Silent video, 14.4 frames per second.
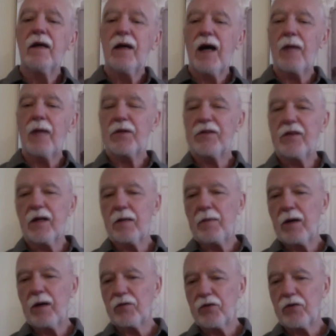up until
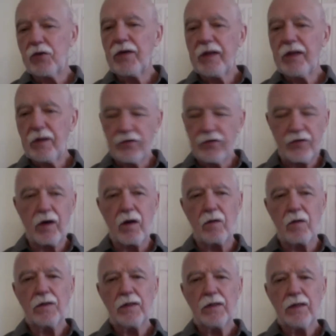about 2 years ago.